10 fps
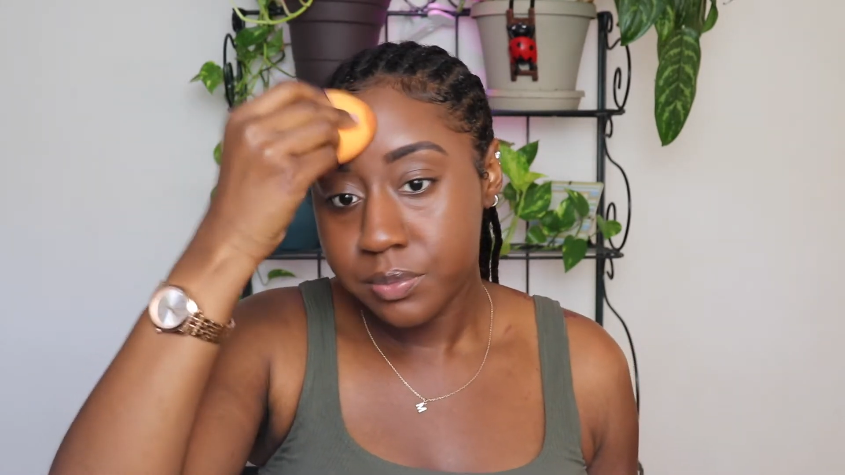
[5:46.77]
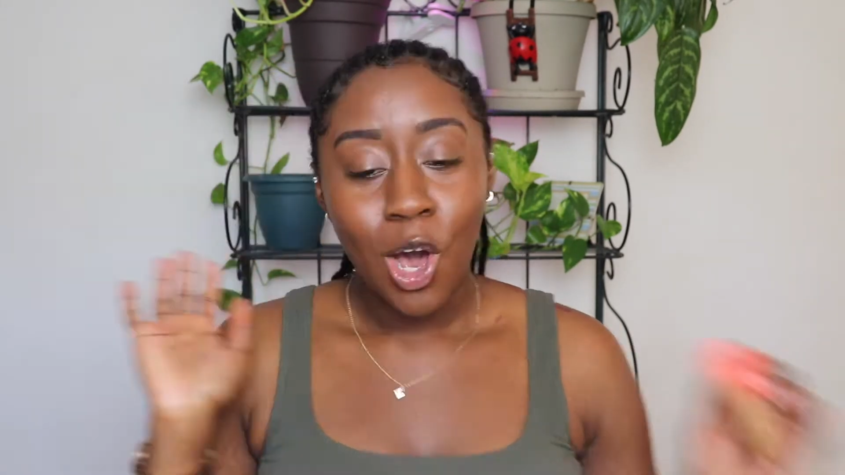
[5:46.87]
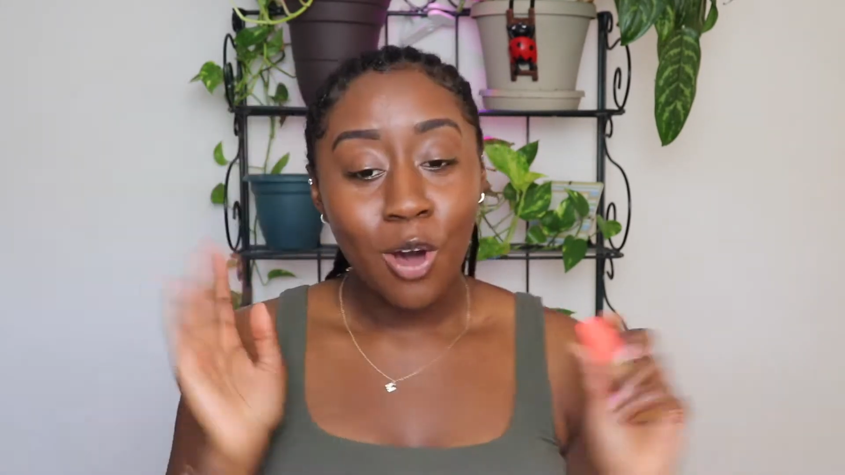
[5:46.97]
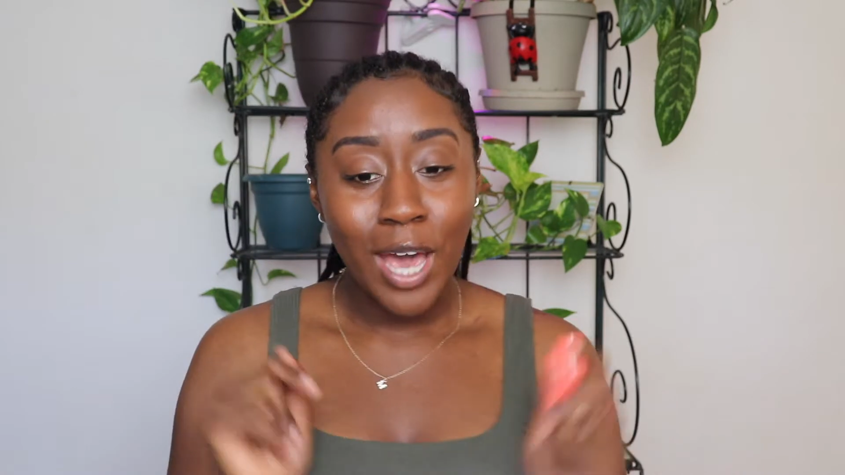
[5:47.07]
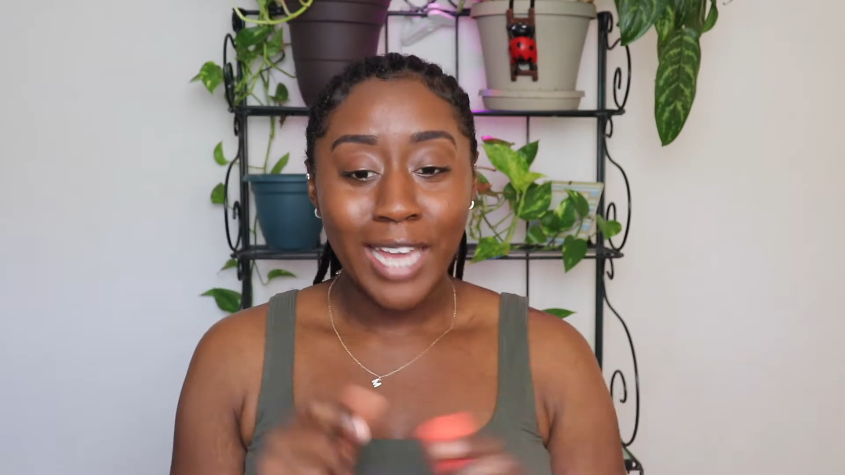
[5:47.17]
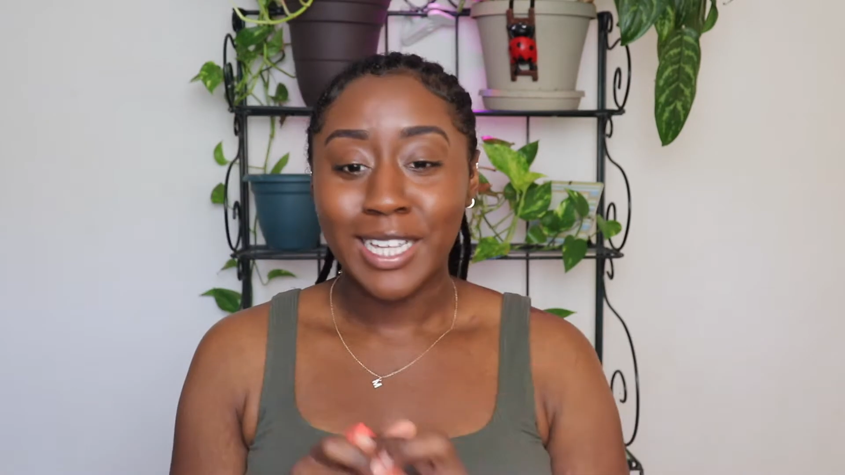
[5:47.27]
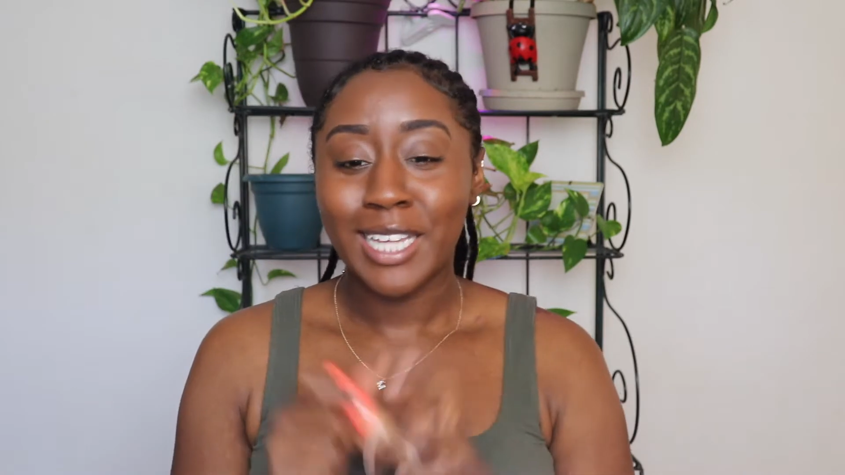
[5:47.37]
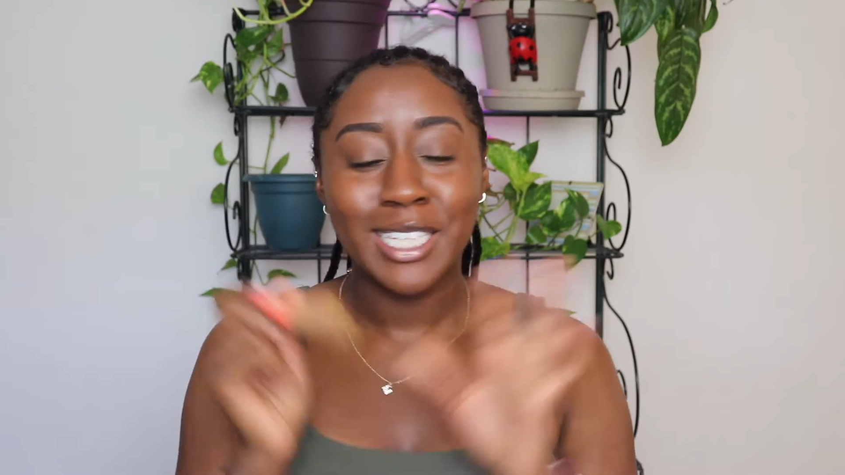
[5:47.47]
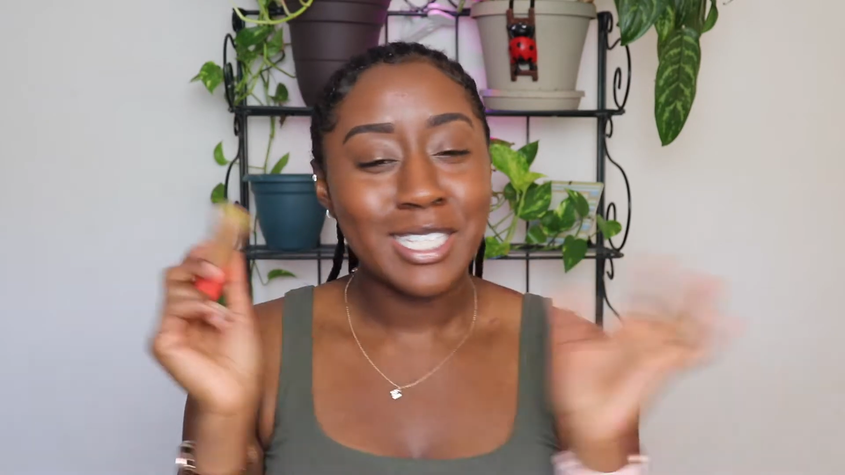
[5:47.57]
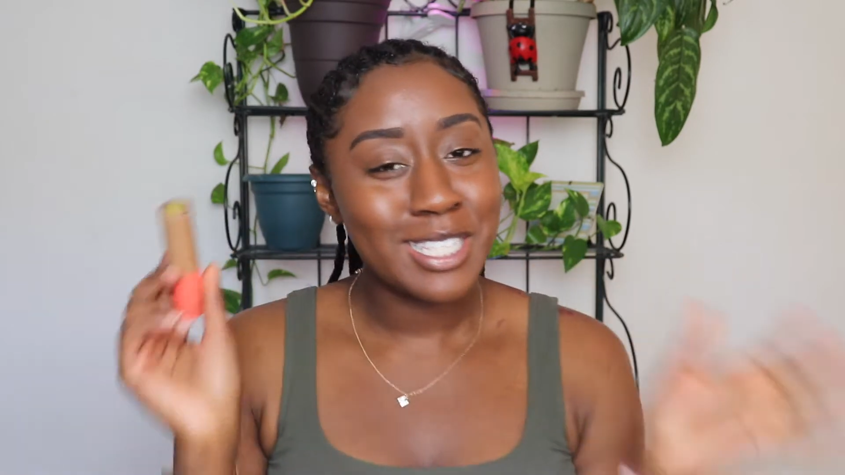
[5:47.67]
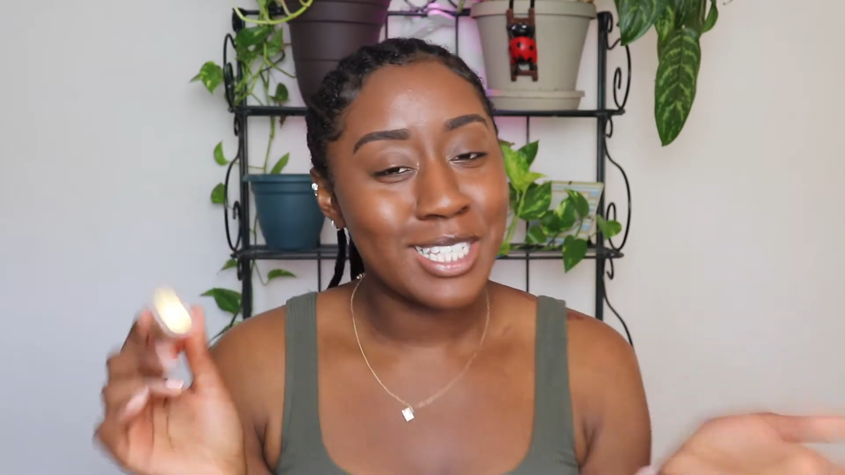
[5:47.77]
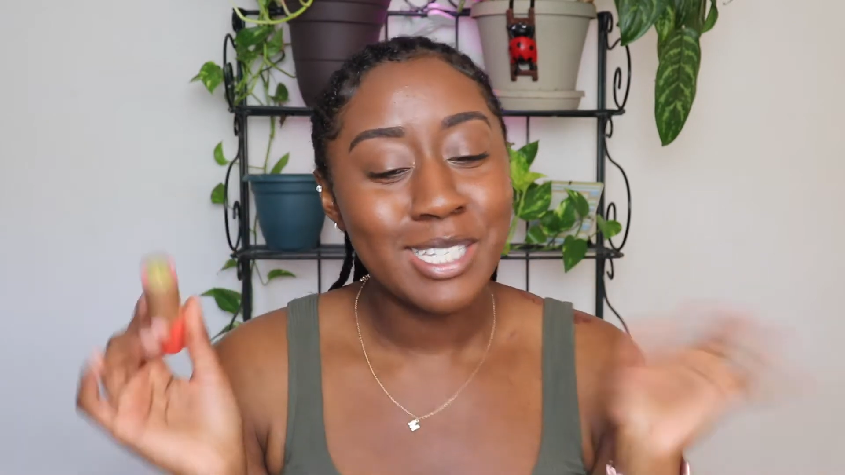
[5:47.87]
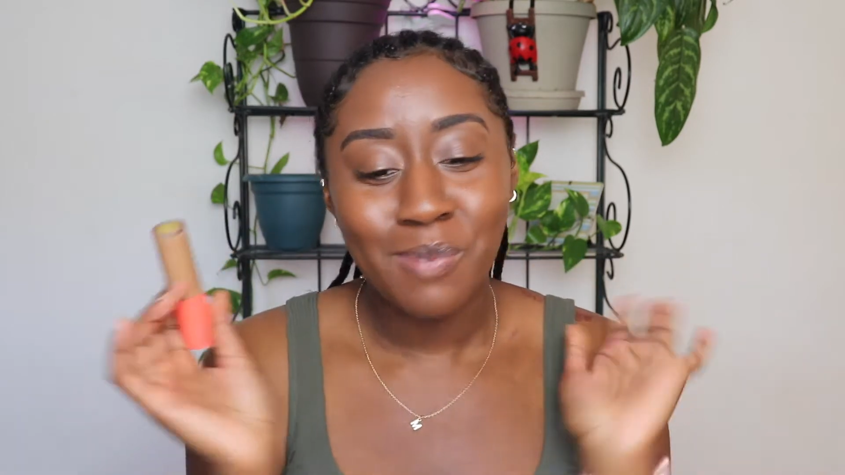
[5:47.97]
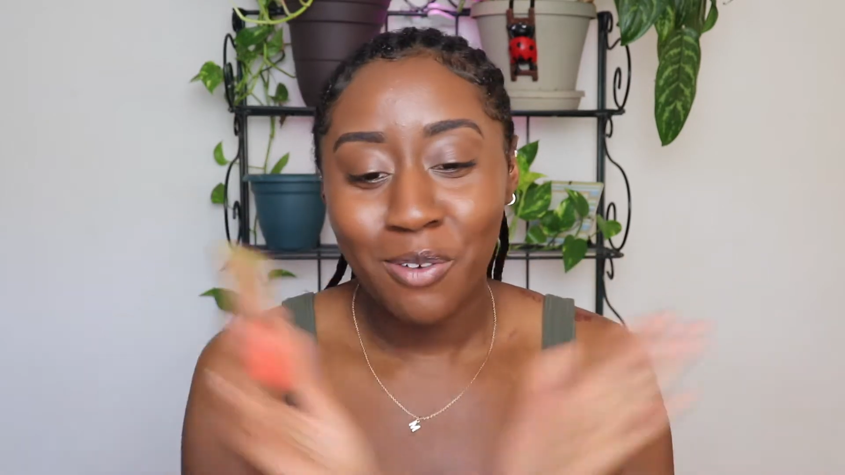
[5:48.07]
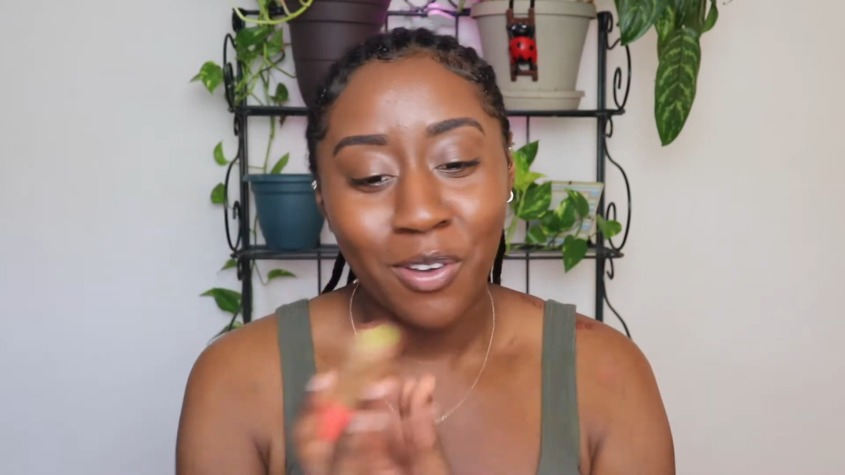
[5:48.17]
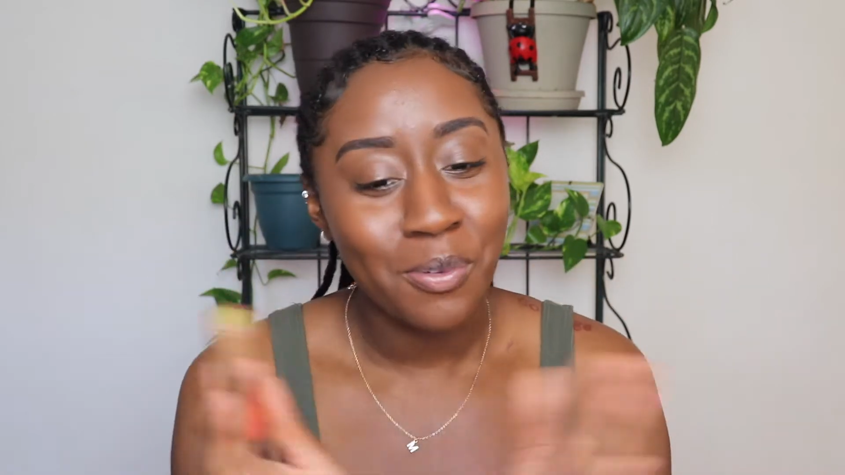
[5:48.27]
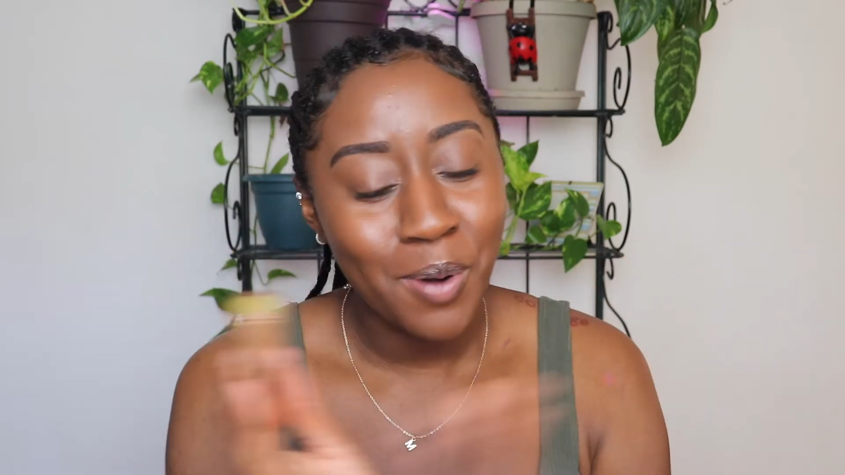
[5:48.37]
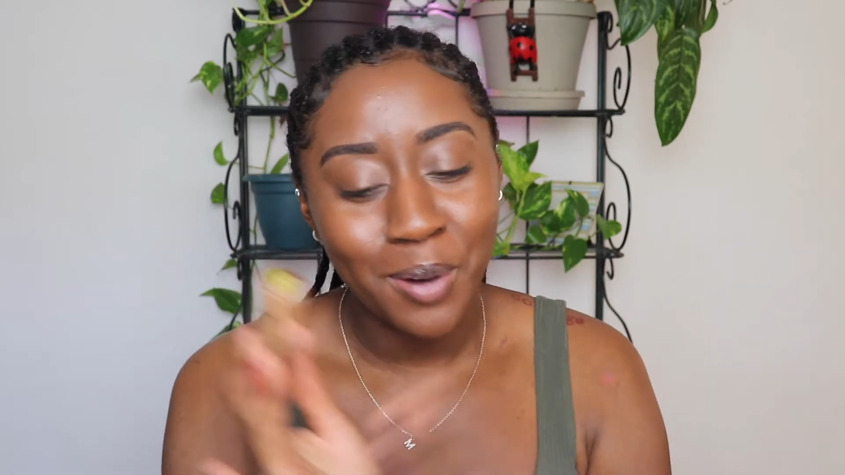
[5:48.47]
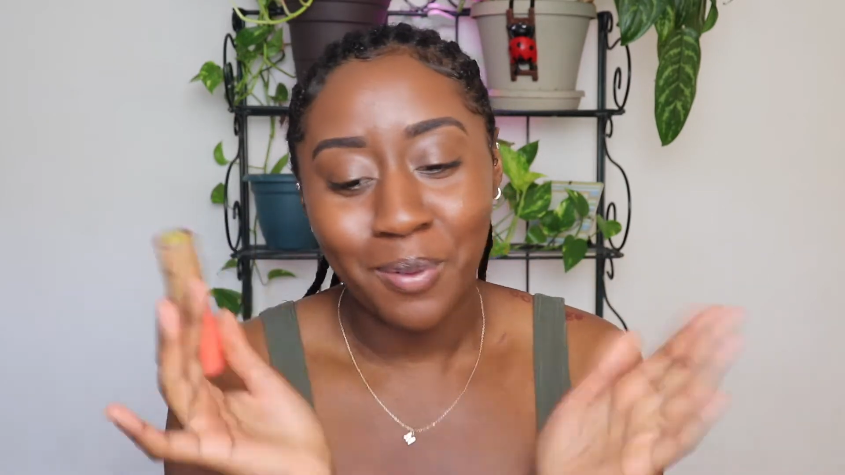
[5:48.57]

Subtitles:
Okay, now this my favorite part